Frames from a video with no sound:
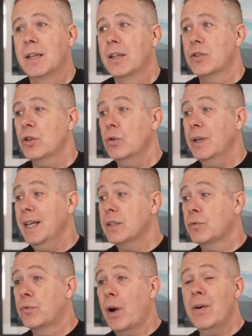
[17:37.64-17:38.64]
So it's
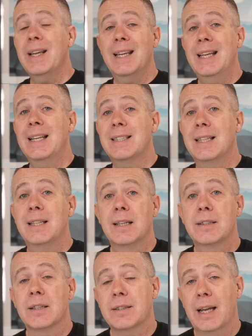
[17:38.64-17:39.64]
very easy
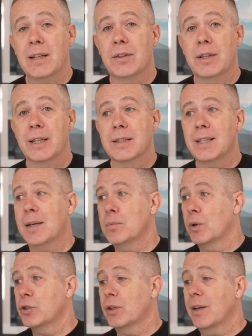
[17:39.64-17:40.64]
to set things up.
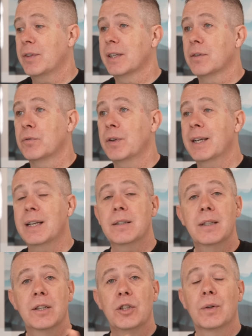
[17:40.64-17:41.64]
Once you've got everything configured,
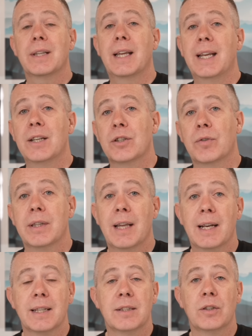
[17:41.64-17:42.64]
you can then integrate that
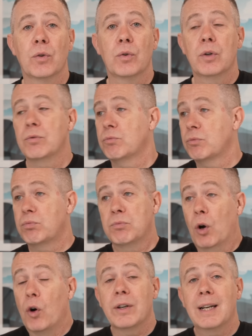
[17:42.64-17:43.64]
into your
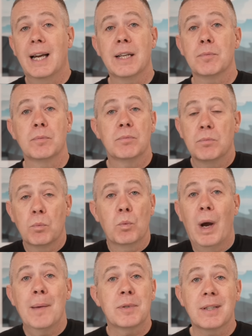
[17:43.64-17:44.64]
online
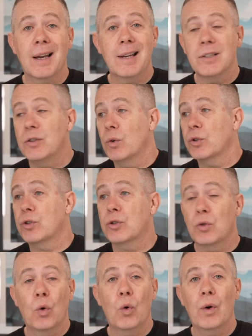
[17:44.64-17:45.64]
website, your
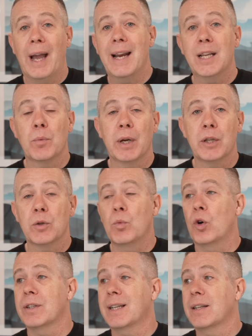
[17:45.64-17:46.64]
store, anywhere you
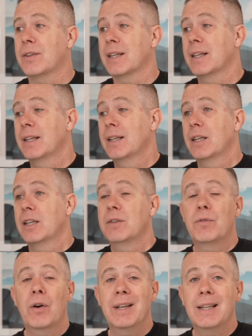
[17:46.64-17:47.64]
want kind of thing.
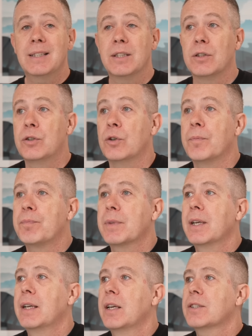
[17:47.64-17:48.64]
Very easy to do.
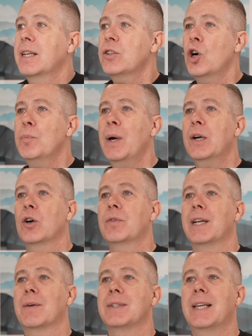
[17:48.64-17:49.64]
So let's hop back over
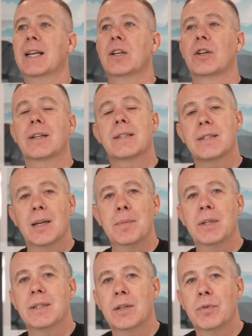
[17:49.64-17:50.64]
now and take a look at some of
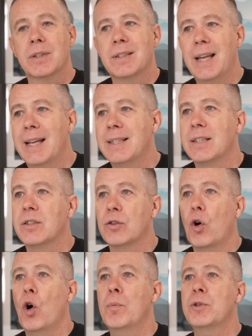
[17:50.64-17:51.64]
the different settings and
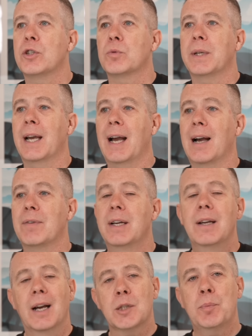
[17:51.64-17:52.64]
options we have
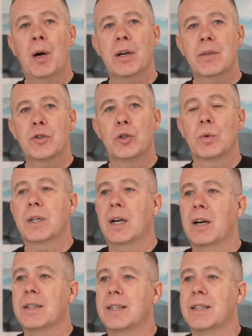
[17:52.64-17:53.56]
as part of SureCart